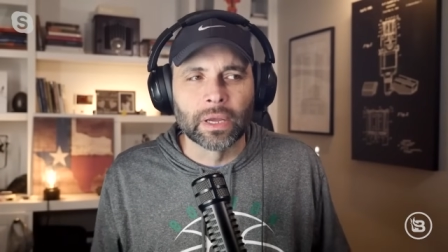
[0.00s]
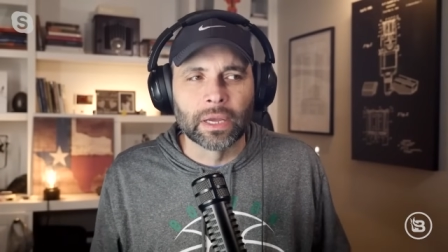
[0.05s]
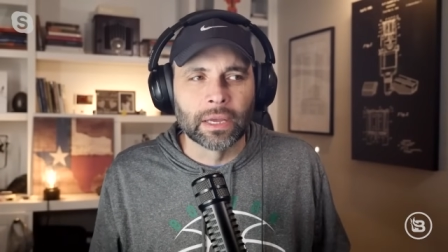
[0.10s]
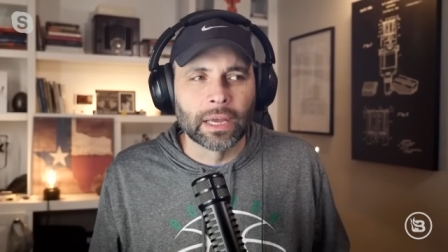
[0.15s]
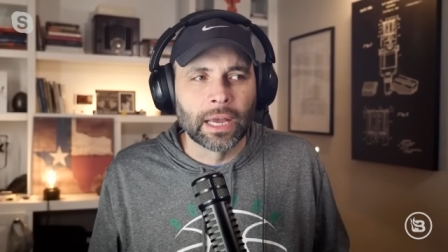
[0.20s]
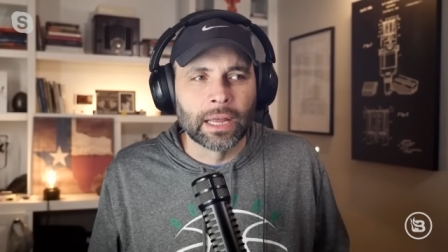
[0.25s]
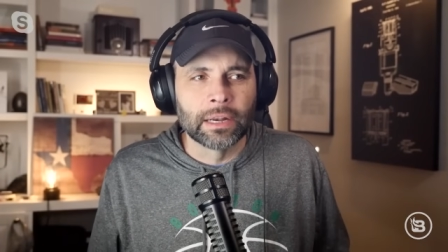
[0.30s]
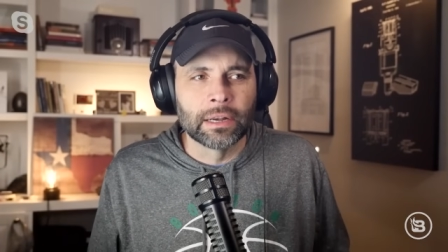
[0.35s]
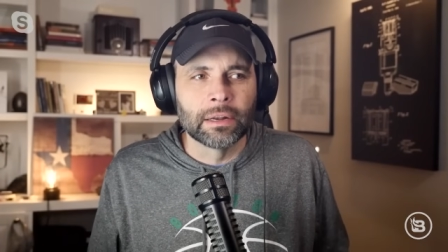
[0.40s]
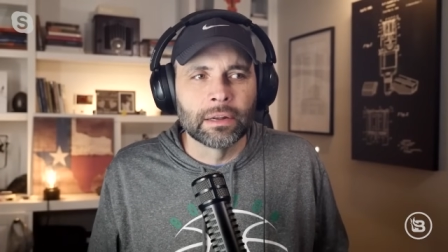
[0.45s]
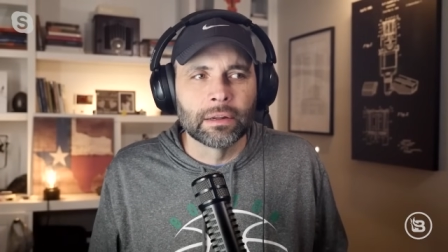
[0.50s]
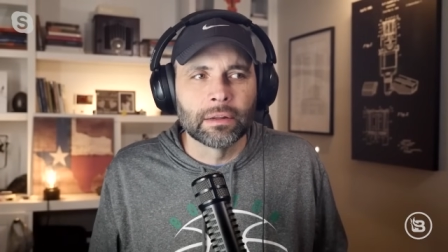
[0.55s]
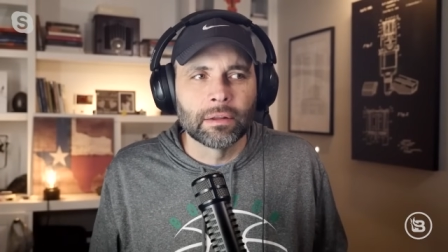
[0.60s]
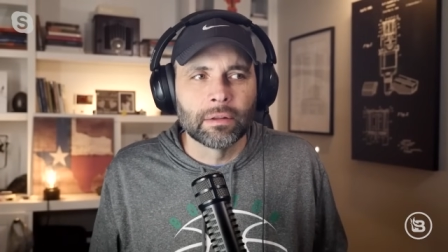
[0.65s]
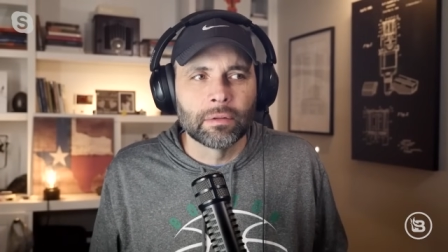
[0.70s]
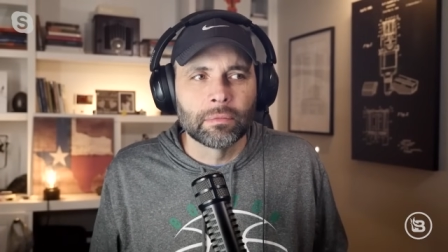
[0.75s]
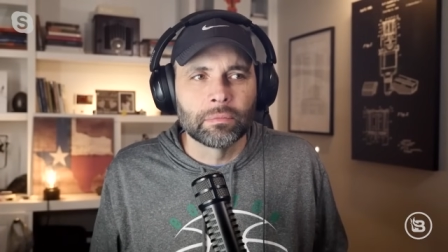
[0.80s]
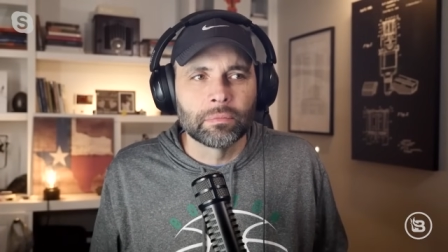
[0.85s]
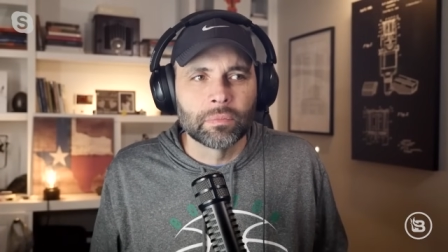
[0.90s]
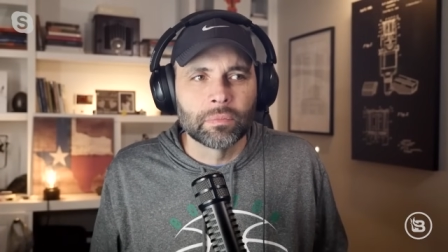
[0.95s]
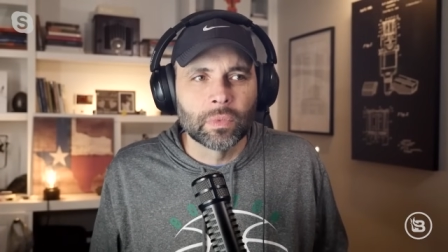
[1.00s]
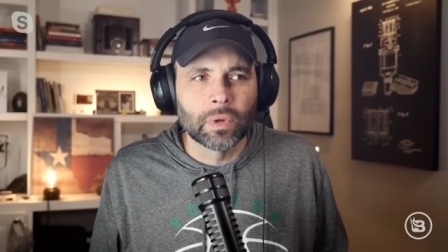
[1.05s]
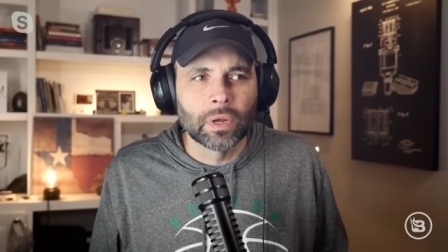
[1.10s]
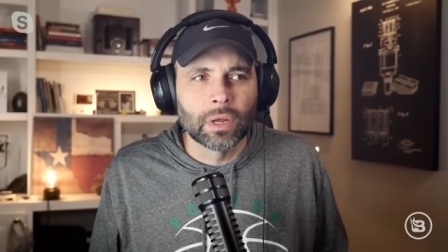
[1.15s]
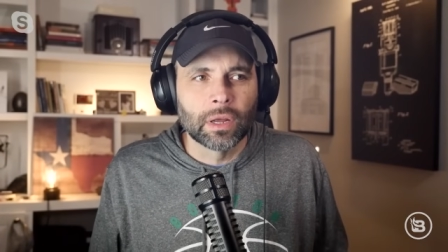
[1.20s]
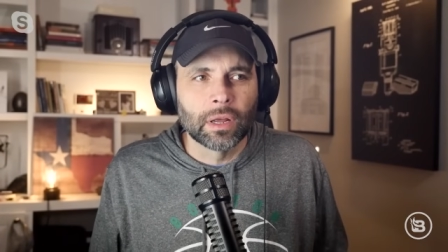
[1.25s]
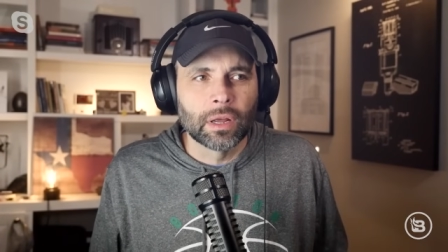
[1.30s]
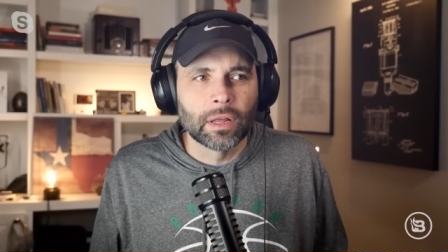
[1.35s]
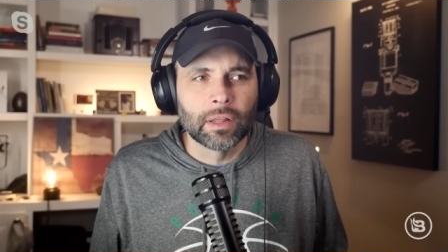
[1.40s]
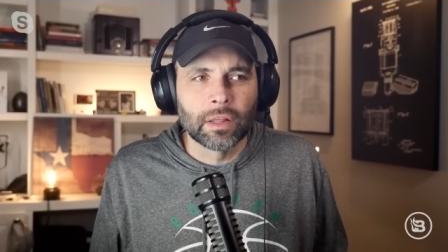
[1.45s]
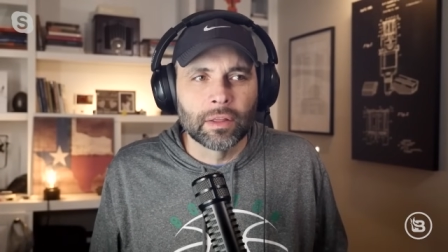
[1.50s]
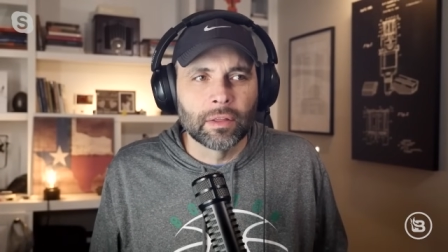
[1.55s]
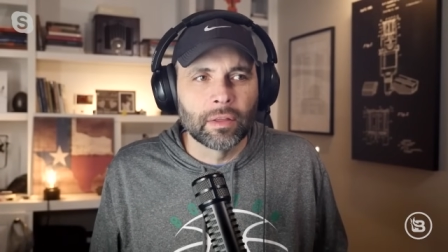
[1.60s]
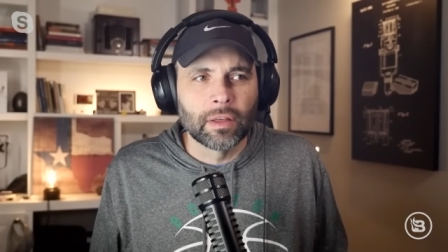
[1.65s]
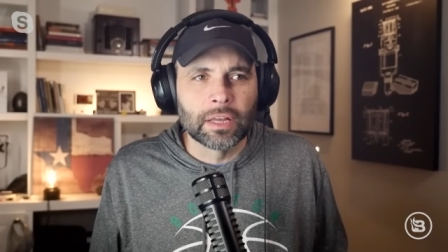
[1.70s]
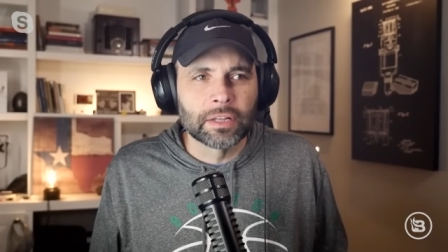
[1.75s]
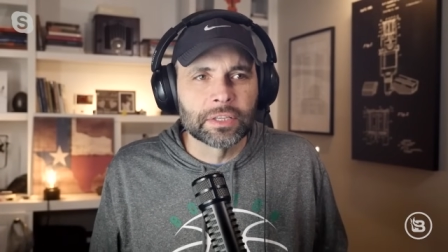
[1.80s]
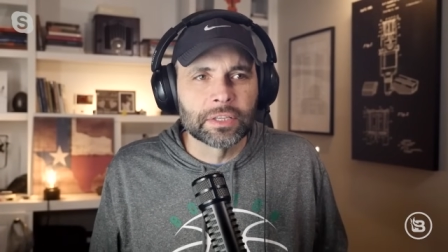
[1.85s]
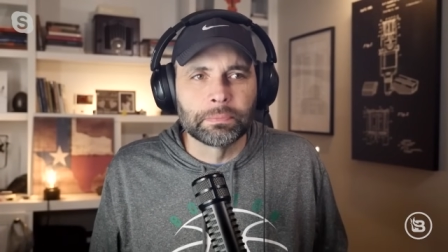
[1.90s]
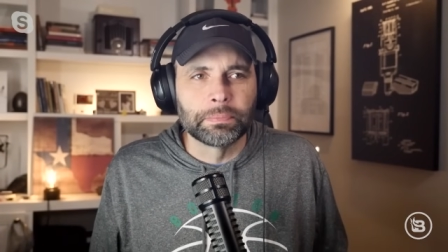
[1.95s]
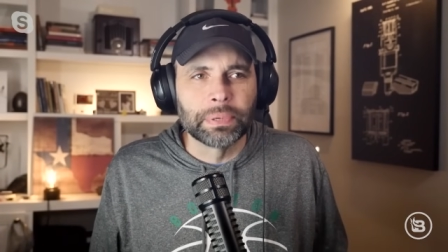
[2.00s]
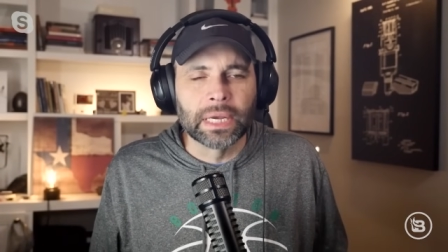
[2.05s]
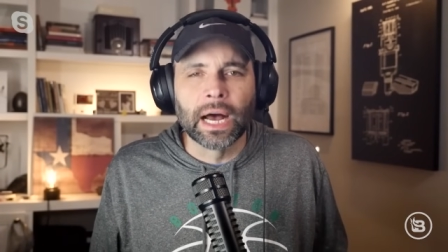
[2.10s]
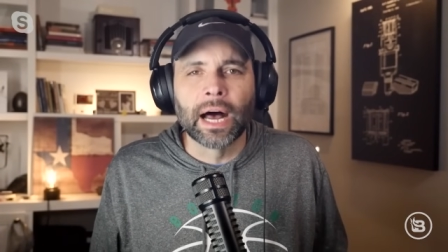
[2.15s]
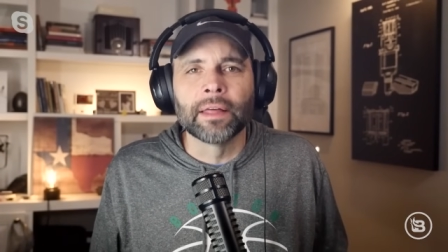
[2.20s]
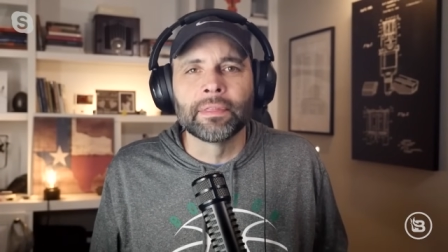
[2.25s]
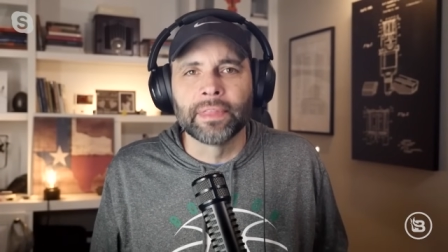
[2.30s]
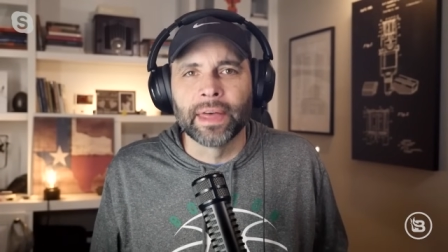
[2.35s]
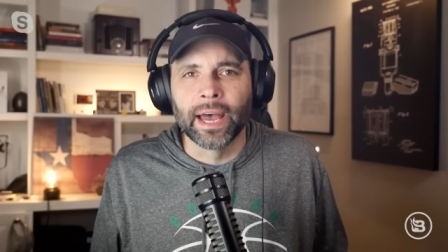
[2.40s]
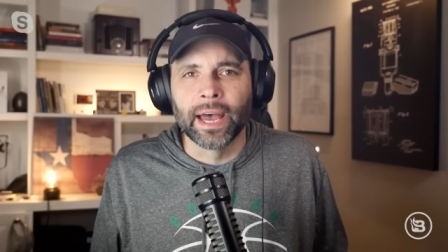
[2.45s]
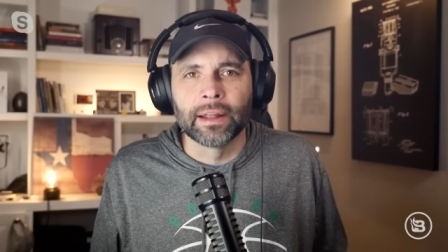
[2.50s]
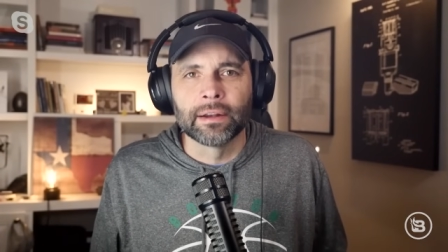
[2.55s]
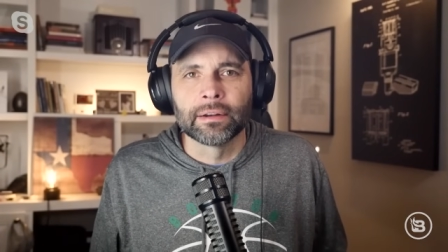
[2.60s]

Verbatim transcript: and it's beyond that.